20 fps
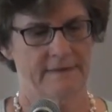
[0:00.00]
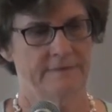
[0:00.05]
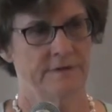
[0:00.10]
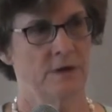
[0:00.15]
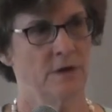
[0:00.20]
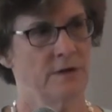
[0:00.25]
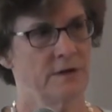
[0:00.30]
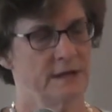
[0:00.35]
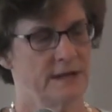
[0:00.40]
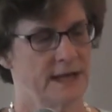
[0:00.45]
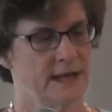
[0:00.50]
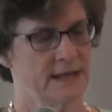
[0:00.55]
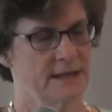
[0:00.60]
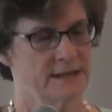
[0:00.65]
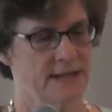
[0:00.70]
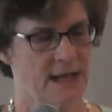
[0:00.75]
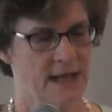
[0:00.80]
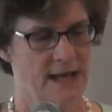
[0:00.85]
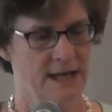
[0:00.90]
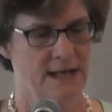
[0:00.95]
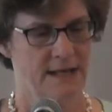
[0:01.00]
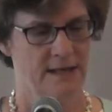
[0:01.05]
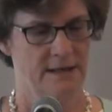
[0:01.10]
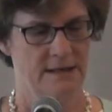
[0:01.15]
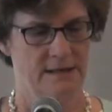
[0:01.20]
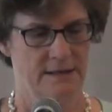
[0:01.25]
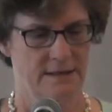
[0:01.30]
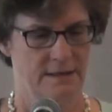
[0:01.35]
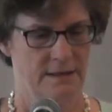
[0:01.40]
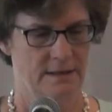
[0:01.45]
Go to the next slide.
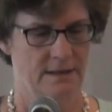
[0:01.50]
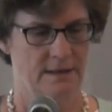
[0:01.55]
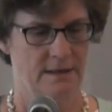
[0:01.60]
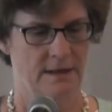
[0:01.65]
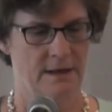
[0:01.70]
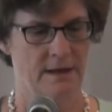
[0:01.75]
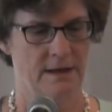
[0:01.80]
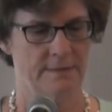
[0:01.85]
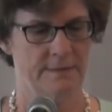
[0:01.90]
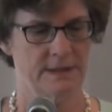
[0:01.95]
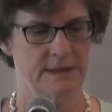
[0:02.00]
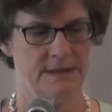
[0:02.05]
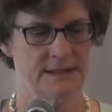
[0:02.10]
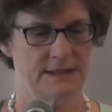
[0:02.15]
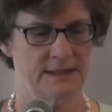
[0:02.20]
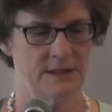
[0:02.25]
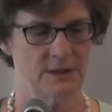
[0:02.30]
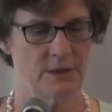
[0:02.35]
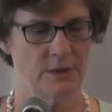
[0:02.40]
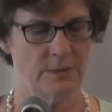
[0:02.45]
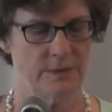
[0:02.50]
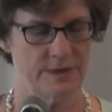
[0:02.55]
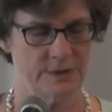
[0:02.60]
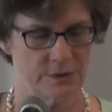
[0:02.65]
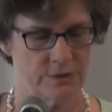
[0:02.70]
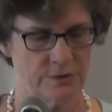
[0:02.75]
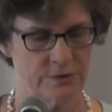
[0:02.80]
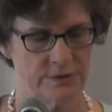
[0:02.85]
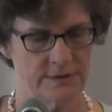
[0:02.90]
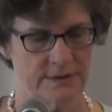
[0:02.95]
Continuing with
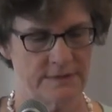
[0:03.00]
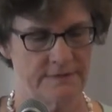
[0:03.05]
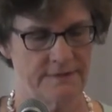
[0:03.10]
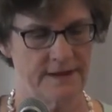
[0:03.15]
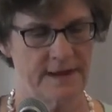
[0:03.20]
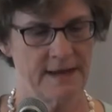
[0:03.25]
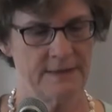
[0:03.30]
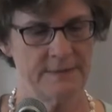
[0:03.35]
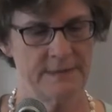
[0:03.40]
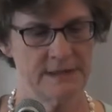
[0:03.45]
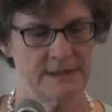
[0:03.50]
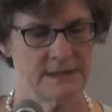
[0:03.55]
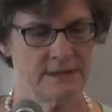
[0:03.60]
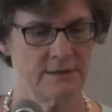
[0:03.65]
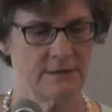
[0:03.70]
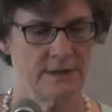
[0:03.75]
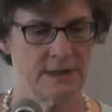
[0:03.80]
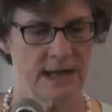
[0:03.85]
children and families, there are